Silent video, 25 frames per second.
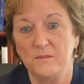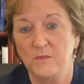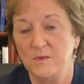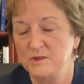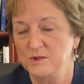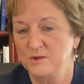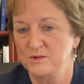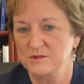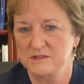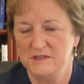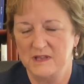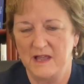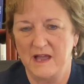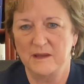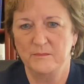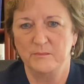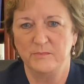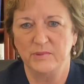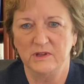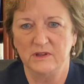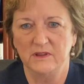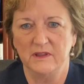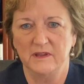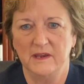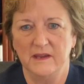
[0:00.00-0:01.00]
when there's
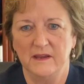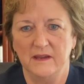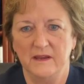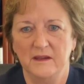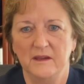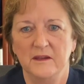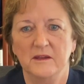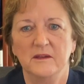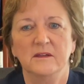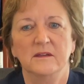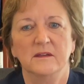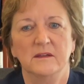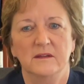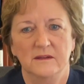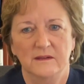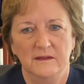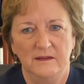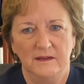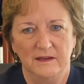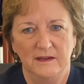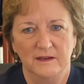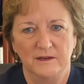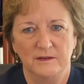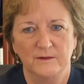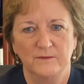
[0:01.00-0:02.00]
liability."
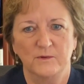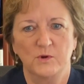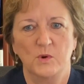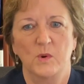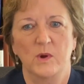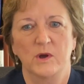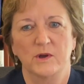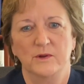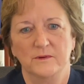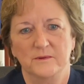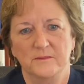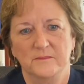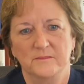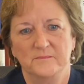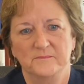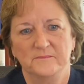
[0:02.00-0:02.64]
End of quote.